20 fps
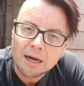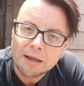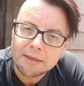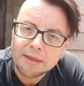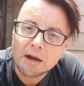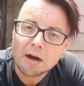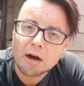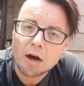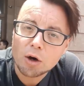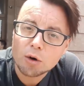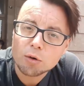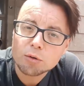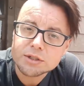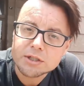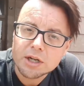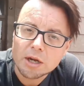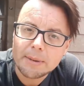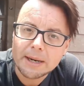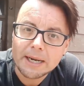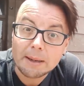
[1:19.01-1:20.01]
There are
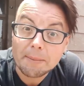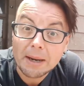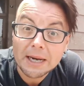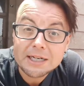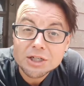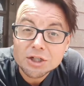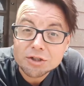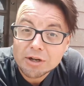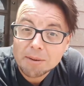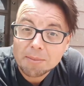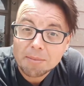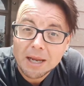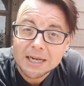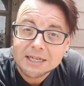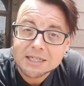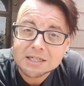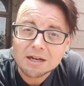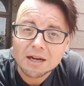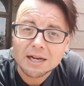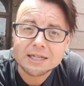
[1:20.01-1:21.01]
also many mainstream
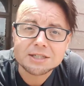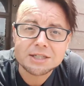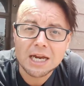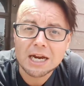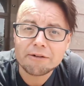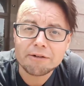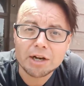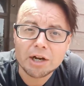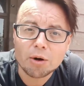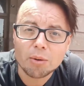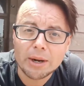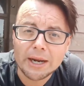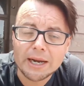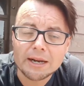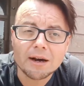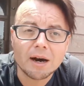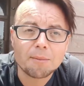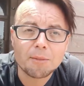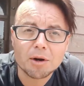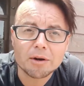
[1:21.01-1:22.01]
places like Dairy
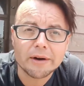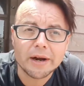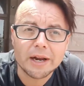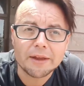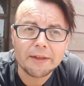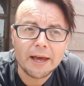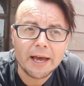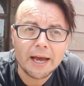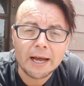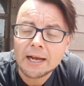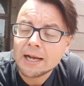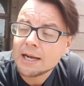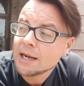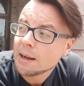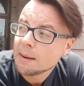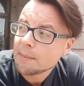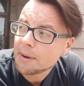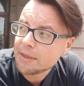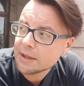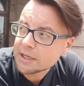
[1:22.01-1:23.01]
Queen. I'm not going there,
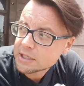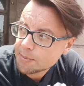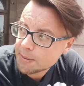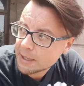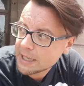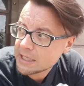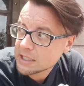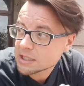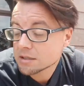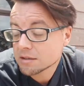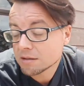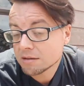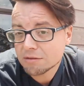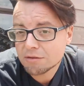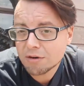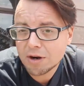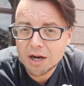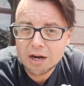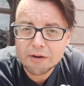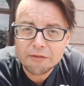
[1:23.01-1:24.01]
but there's a place
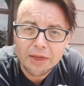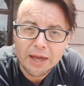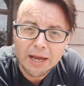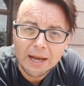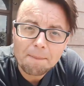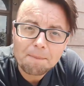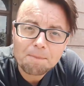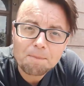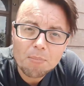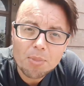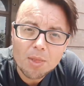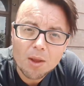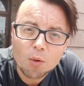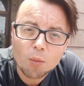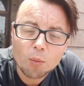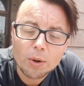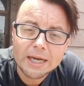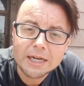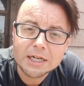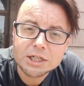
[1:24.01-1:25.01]
right over there
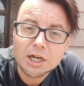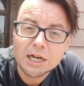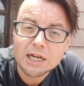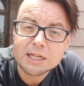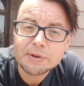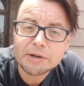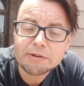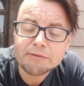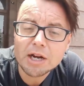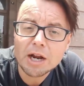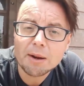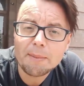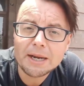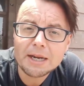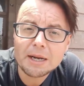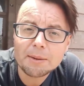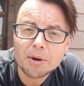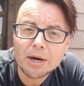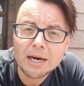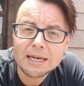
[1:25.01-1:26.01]
which has been
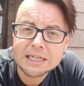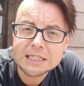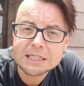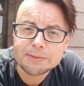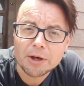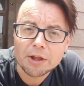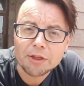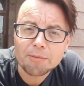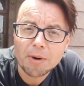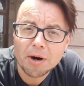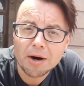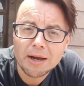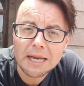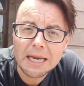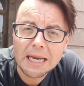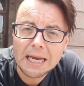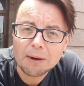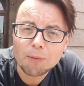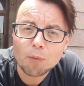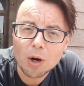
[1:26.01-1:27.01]
recommended by Elizabeth, my
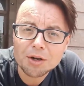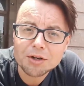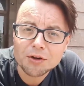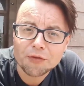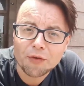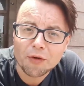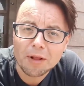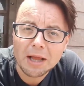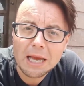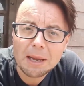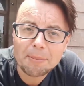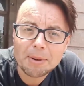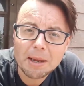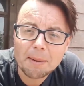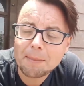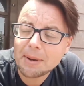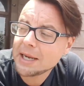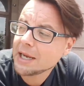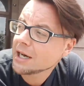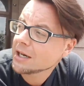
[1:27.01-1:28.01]
wonderful
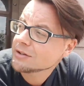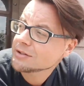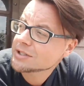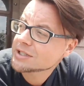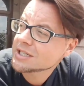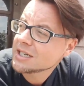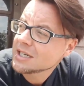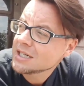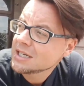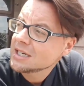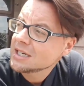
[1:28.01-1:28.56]
Airbnb host.